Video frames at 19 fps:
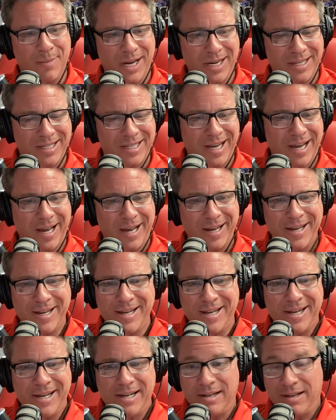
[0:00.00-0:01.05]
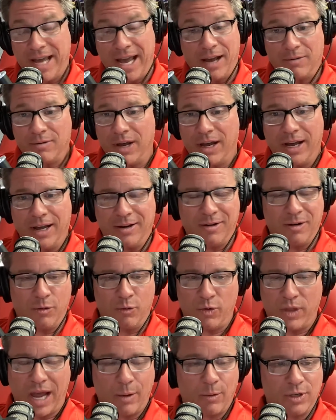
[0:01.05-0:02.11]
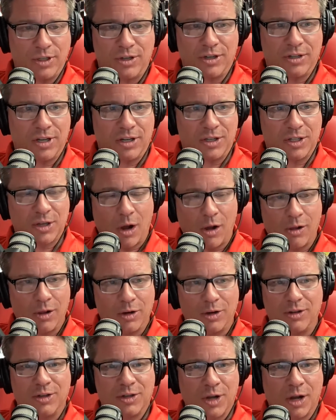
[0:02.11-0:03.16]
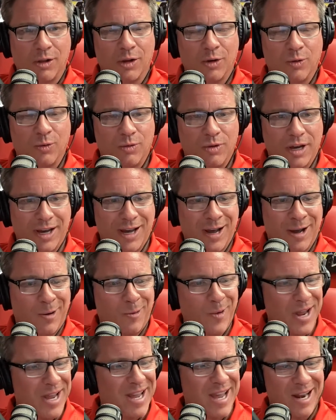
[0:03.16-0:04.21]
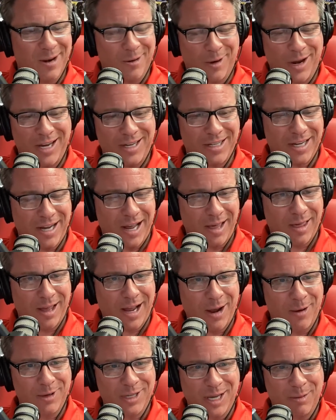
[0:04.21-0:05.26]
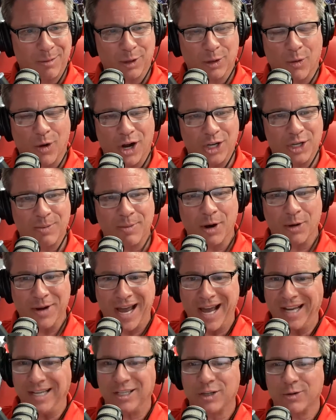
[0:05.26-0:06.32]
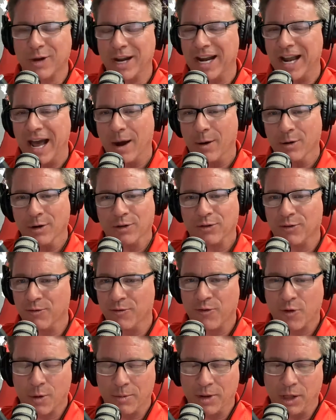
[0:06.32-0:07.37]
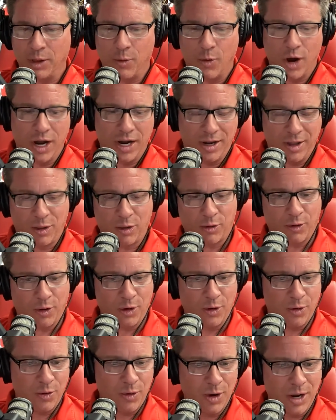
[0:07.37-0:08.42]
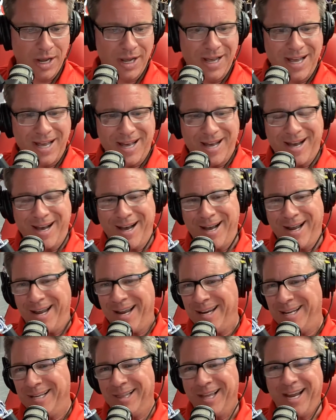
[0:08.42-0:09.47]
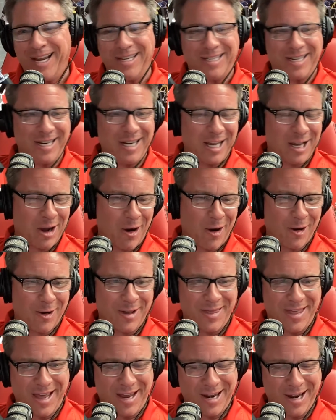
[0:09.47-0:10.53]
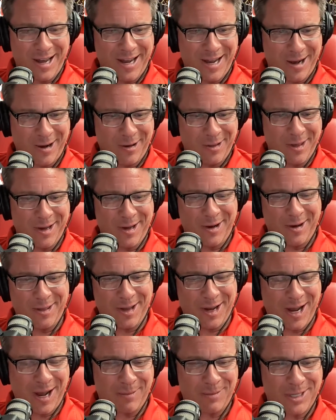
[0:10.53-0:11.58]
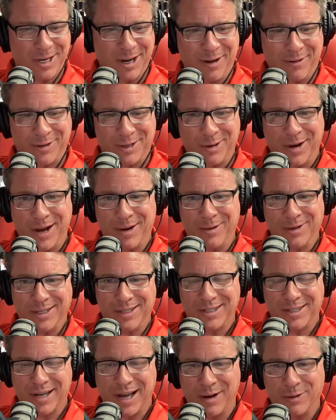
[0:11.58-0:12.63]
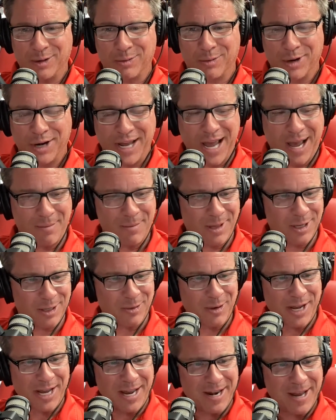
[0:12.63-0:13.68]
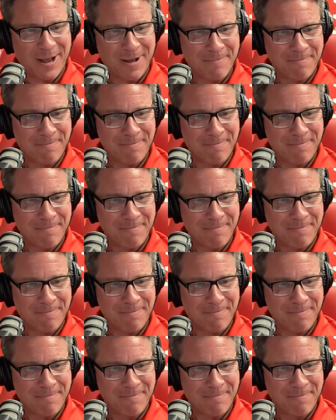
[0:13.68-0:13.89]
But that was just a solid weekend of racing. I think I was able to watch about 9 straight hours from Formula One through Indy Lights, IndyCar, and then all the Cup stuff. So I was pretty happy this weekend.